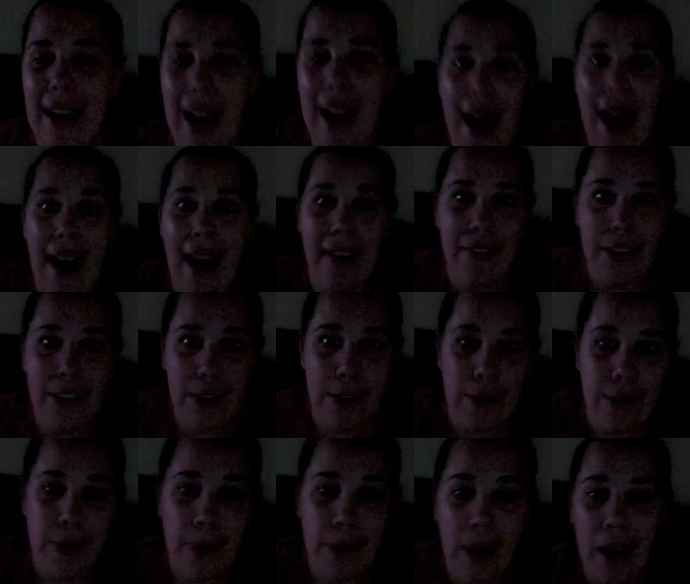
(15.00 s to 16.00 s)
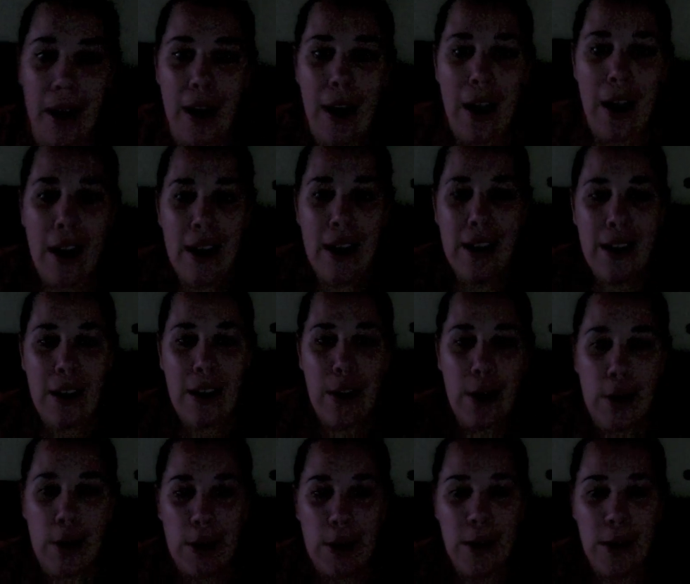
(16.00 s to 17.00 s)
have you
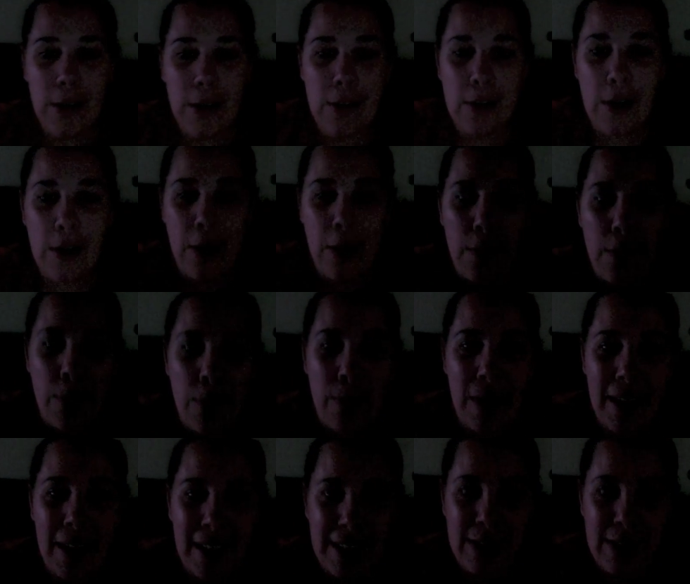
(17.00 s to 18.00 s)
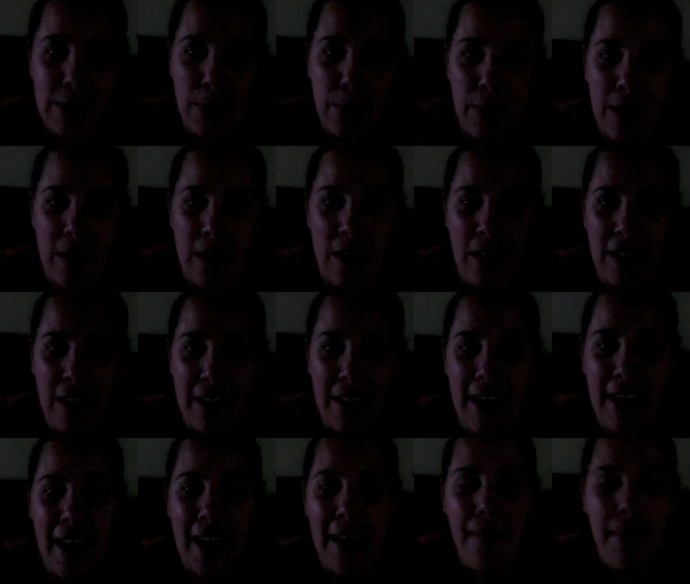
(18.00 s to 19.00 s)
heard what is going
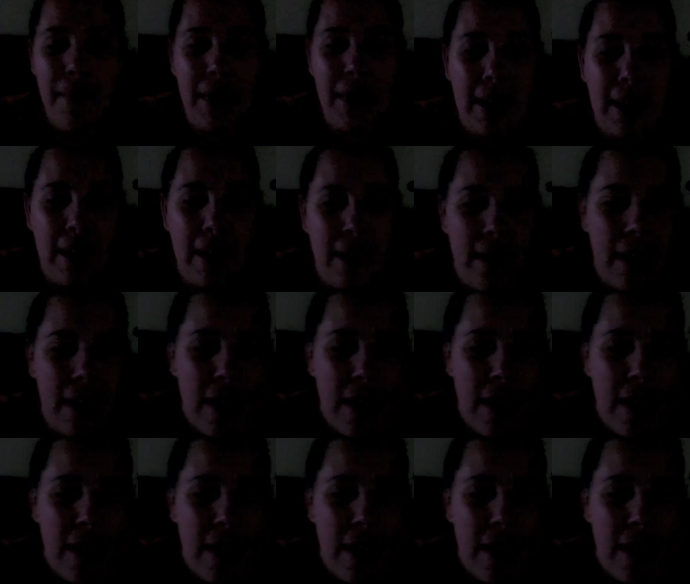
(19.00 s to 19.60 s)
on? I mean,